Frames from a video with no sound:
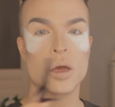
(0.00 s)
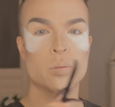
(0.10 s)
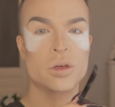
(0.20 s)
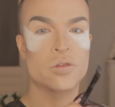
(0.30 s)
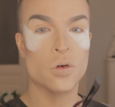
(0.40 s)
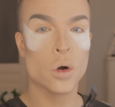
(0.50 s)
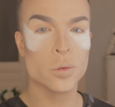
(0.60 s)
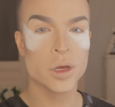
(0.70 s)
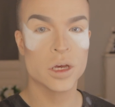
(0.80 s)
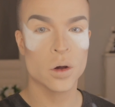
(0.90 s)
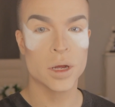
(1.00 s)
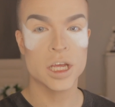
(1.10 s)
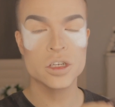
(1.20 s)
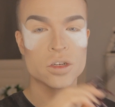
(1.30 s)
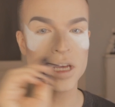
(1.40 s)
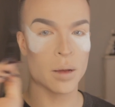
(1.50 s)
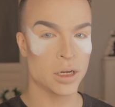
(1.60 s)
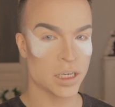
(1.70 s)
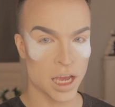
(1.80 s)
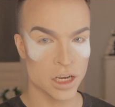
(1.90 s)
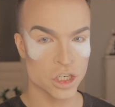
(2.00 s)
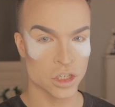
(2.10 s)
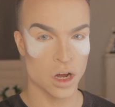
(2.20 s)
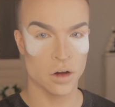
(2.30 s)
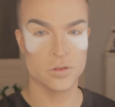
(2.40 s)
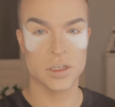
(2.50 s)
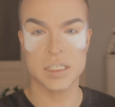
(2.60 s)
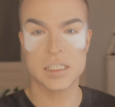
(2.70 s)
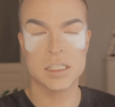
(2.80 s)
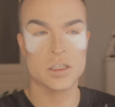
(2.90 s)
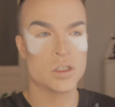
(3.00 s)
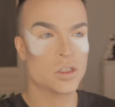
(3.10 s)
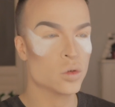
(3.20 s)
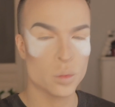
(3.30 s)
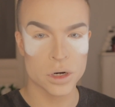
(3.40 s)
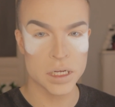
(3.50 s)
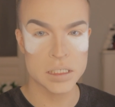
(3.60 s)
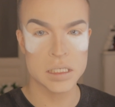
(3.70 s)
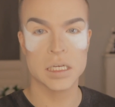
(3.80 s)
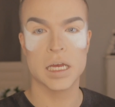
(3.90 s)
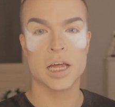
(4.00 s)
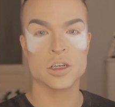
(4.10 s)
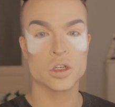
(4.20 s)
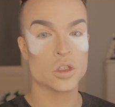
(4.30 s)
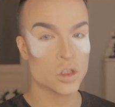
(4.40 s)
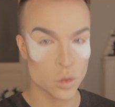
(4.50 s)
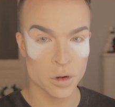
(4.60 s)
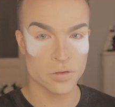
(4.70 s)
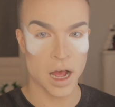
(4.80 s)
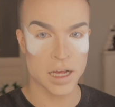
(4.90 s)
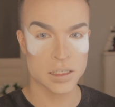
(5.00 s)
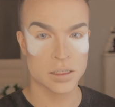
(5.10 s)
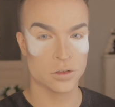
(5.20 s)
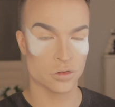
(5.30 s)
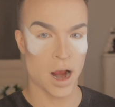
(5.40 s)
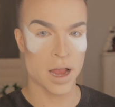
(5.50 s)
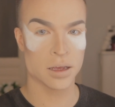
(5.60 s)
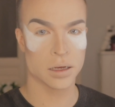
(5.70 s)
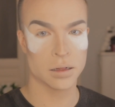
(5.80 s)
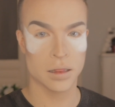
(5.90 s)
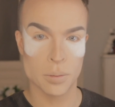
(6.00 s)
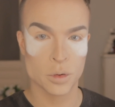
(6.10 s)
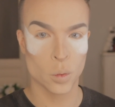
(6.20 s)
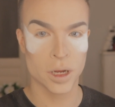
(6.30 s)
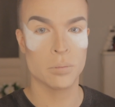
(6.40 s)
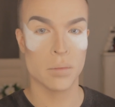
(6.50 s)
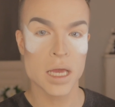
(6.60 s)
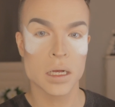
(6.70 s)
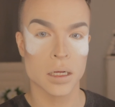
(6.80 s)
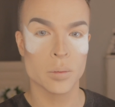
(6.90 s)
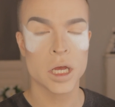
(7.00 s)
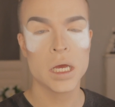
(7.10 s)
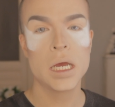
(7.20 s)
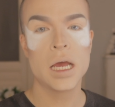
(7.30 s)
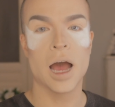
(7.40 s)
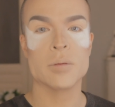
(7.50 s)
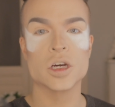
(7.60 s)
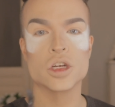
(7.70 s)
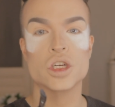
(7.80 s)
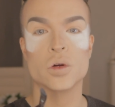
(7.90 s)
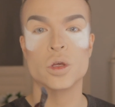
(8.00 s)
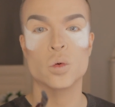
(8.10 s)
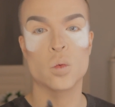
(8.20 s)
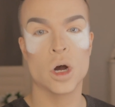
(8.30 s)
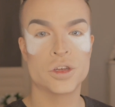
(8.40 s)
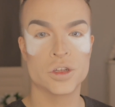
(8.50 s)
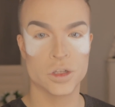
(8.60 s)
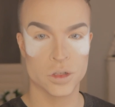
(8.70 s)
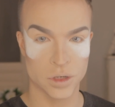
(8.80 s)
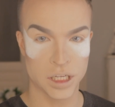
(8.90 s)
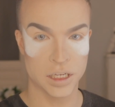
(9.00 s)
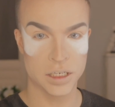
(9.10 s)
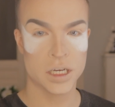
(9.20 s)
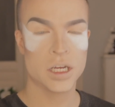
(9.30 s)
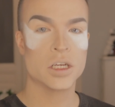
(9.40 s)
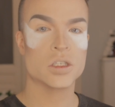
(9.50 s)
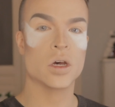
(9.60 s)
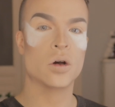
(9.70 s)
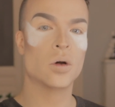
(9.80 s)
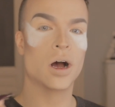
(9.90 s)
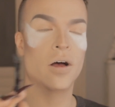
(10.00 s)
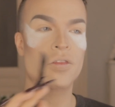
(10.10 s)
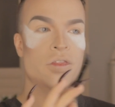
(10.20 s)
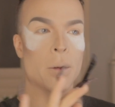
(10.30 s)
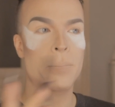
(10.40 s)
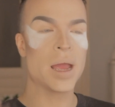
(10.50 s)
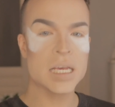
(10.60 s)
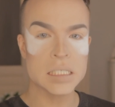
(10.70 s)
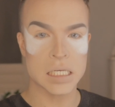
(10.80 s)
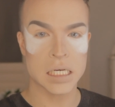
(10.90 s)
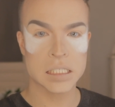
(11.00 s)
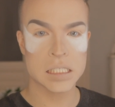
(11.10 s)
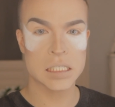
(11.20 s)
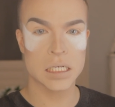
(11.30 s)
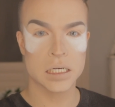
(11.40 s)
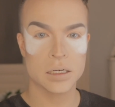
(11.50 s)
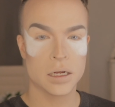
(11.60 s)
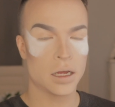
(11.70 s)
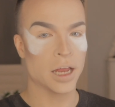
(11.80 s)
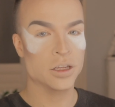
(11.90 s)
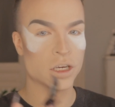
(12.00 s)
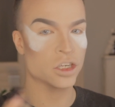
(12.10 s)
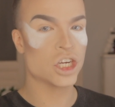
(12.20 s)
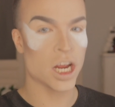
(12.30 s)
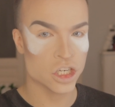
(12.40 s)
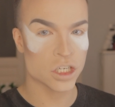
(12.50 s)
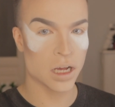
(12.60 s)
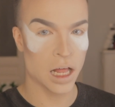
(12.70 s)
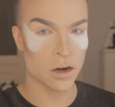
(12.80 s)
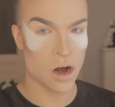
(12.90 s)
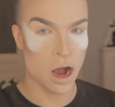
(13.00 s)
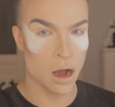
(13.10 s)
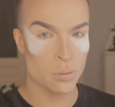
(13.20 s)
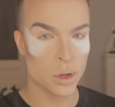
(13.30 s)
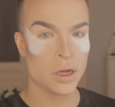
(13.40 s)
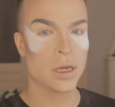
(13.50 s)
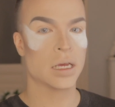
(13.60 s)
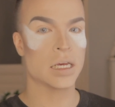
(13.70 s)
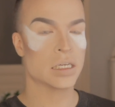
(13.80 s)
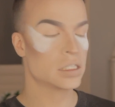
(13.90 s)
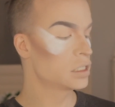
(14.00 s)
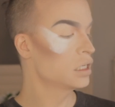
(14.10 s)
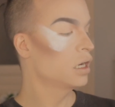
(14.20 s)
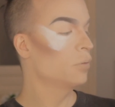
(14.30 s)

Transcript: Before we go into the application of this super easy and super fast drag club queen makeup, I'm gonna show you what you need. So the basics, and you can change the color up, is